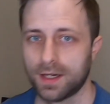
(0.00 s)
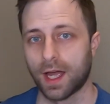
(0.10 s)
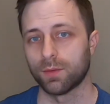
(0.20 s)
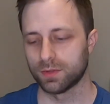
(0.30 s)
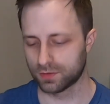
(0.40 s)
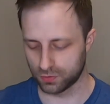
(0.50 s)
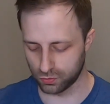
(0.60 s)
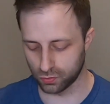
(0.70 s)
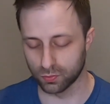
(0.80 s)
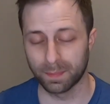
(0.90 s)
I went to
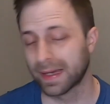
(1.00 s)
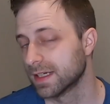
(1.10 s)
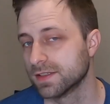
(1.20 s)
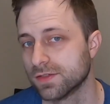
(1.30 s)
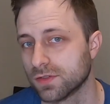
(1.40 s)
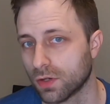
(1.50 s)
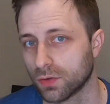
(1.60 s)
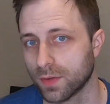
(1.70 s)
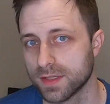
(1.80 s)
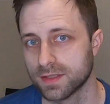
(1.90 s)
Pegasus
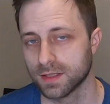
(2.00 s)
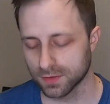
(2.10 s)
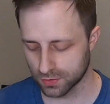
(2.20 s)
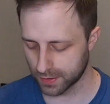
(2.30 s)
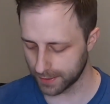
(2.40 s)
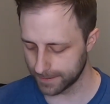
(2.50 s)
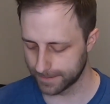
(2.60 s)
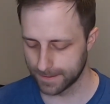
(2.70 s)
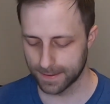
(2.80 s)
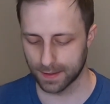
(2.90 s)
Auto Racing yesterday
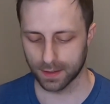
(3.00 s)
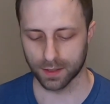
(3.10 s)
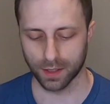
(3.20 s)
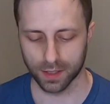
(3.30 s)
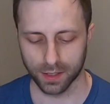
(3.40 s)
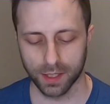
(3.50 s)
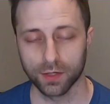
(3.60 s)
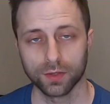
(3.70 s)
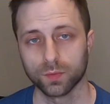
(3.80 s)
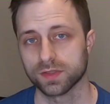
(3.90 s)

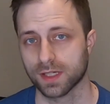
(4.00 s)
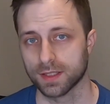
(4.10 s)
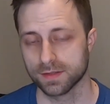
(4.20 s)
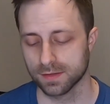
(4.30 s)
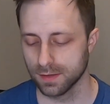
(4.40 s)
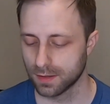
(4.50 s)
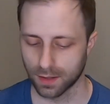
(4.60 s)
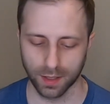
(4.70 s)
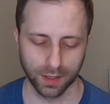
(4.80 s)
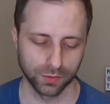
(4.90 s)
here in Wisconsin,
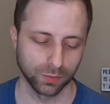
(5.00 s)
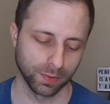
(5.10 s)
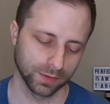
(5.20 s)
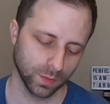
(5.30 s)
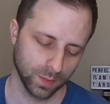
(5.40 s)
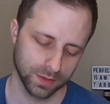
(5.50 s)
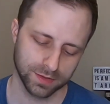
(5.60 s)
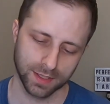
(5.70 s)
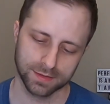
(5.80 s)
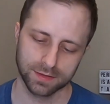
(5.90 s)
New Berlin,
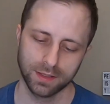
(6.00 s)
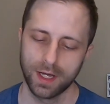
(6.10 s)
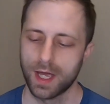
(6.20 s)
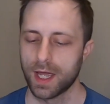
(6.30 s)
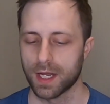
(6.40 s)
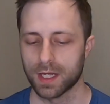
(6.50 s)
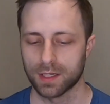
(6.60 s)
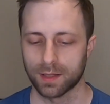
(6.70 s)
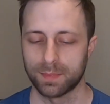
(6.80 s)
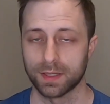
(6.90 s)
Wisconsin, and
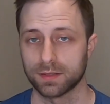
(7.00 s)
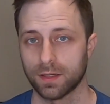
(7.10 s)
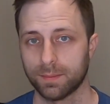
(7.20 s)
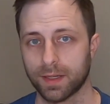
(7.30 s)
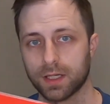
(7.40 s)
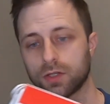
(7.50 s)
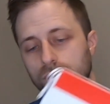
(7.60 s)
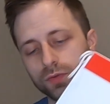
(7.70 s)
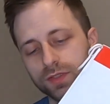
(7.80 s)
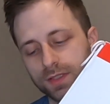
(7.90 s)
I picked up a
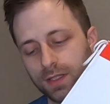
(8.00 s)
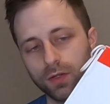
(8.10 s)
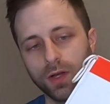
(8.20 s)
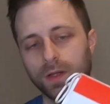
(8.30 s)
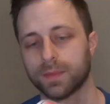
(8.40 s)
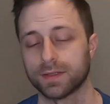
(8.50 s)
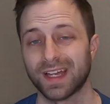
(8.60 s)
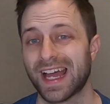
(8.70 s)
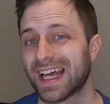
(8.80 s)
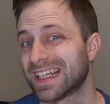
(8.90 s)
new stilo helmet
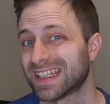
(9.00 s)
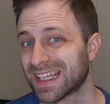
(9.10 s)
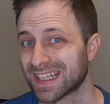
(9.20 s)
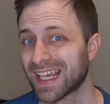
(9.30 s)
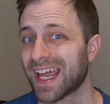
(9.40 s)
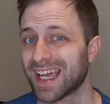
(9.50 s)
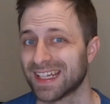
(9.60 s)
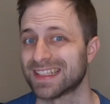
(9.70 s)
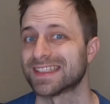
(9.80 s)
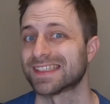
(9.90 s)
that they had
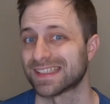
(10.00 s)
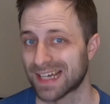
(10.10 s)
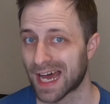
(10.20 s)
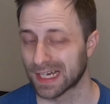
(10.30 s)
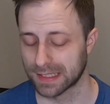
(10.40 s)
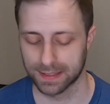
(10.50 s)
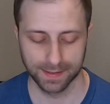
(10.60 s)
in stock.